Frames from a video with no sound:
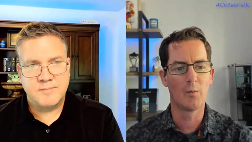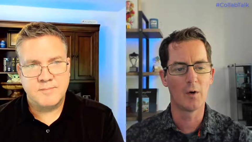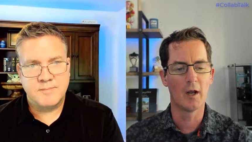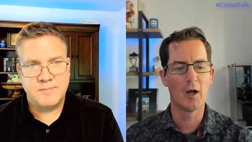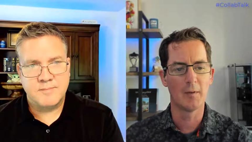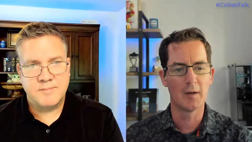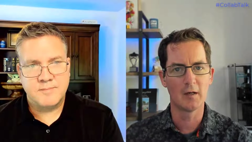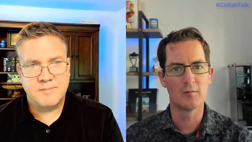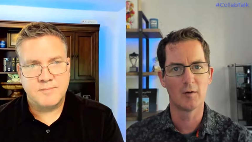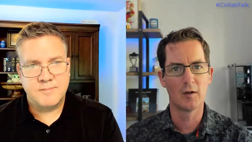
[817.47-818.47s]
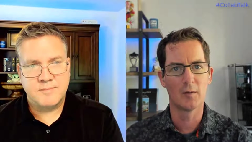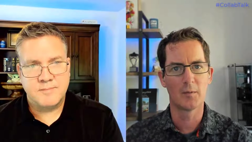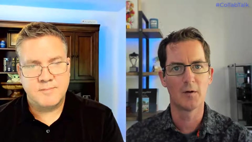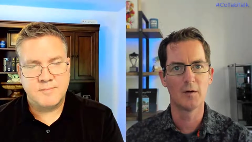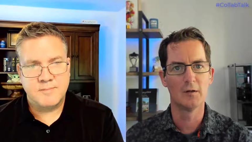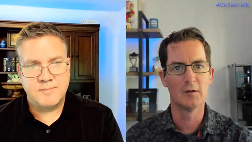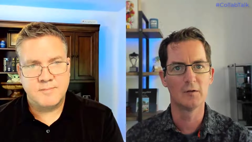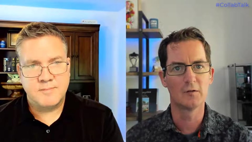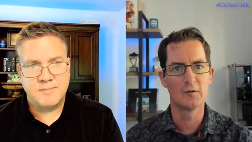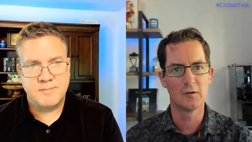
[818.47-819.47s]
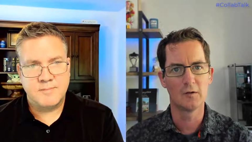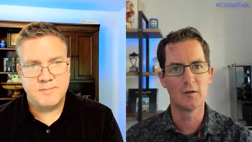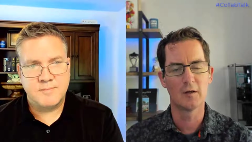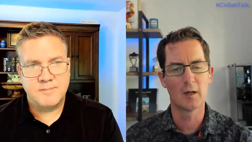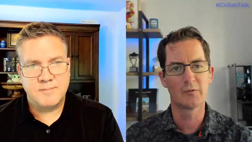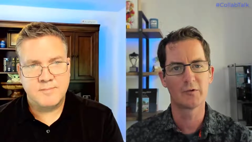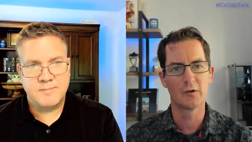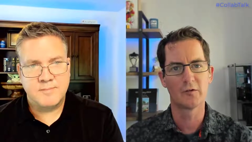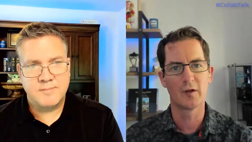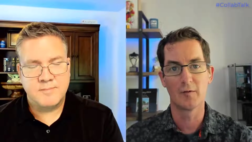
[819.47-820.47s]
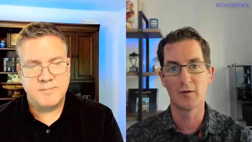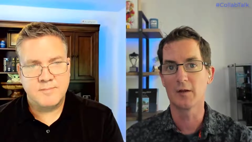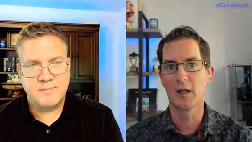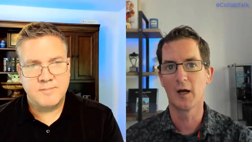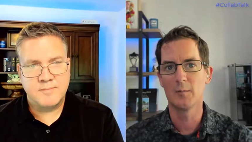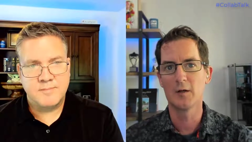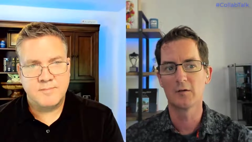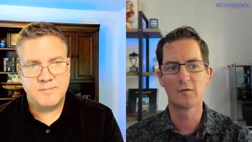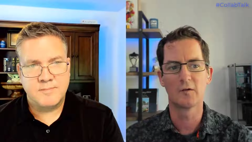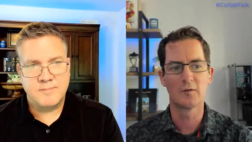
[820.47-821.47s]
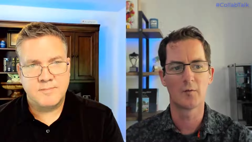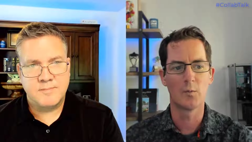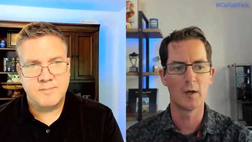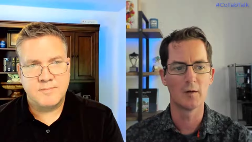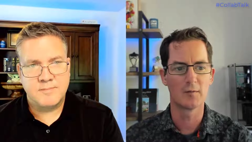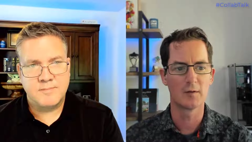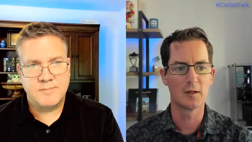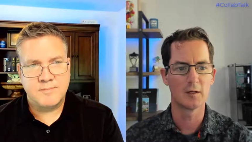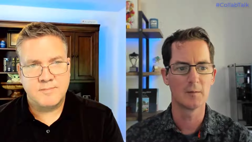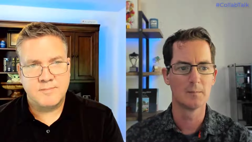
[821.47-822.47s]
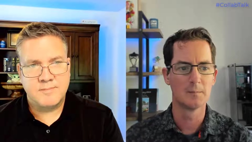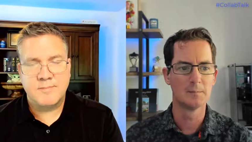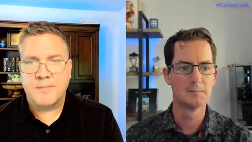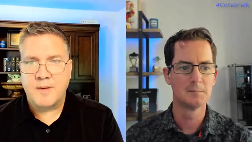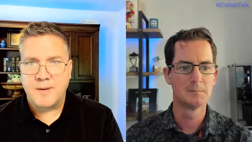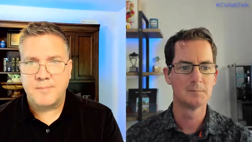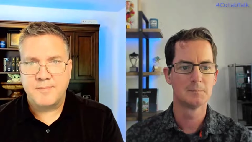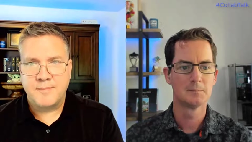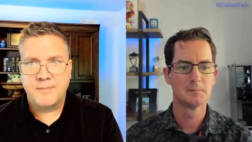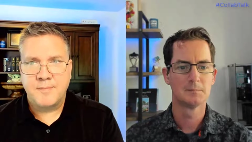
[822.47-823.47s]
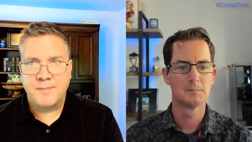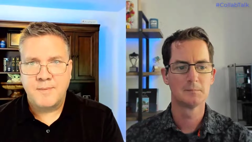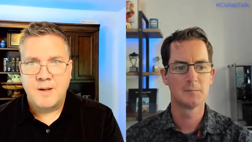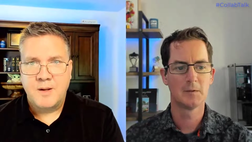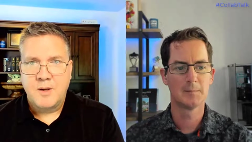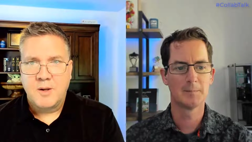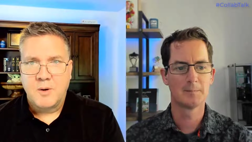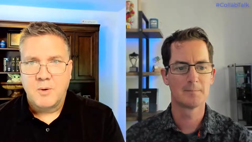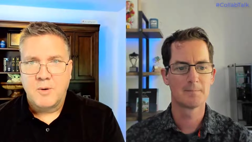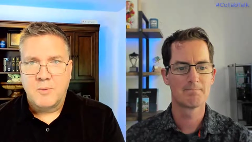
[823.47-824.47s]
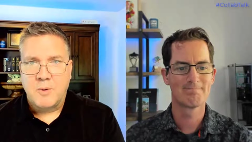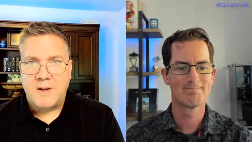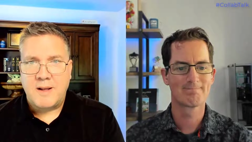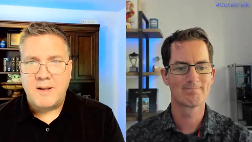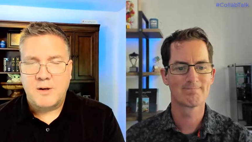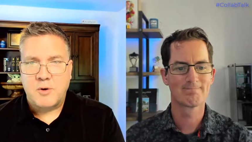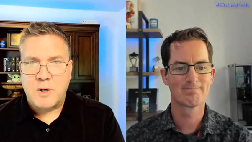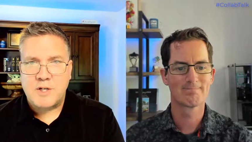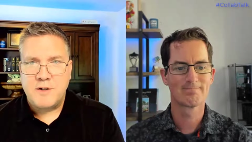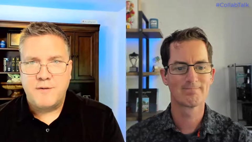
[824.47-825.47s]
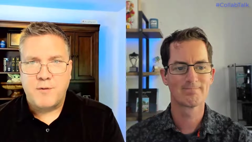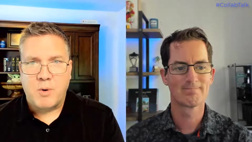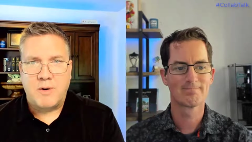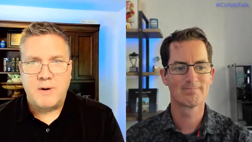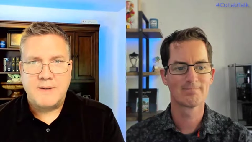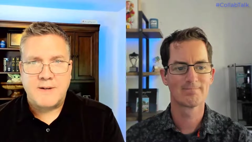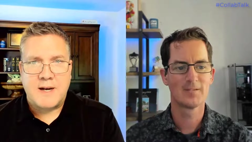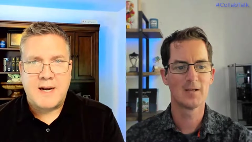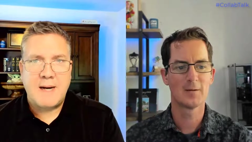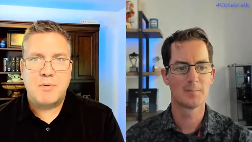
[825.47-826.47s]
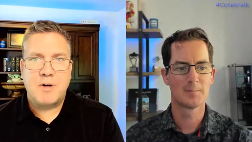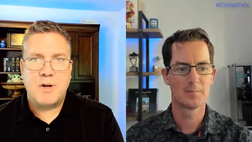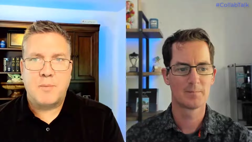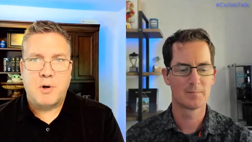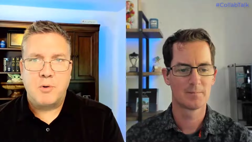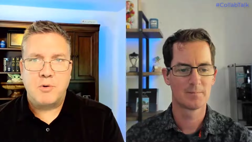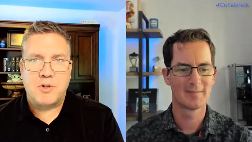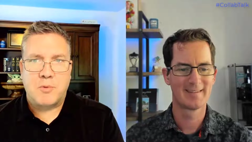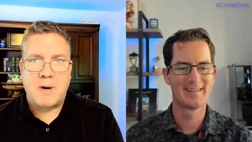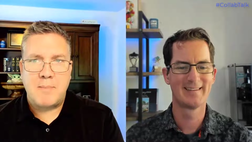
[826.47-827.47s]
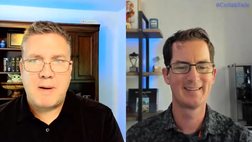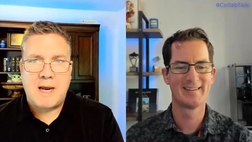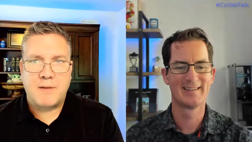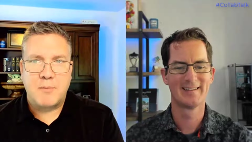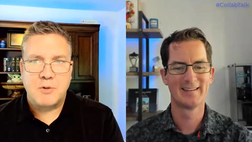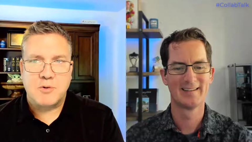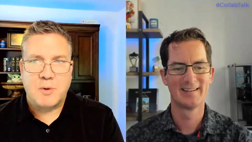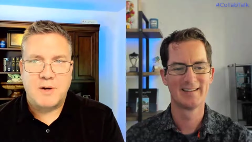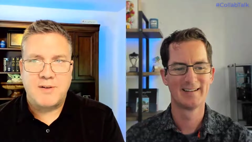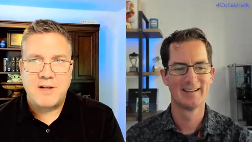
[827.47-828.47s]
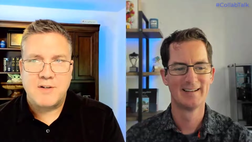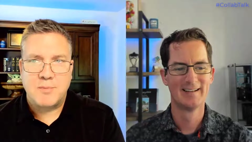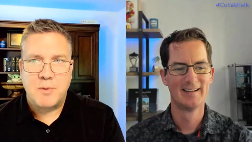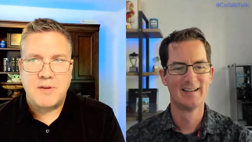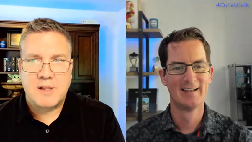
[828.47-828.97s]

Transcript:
Speaker 1: I, I want to help any developer is you need to upskill yourself into the cloud because it's a different way of thinking.
Speaker 2: Yep. Yeah. Well, question four is a yeah. hybrid approach the right path for most organizations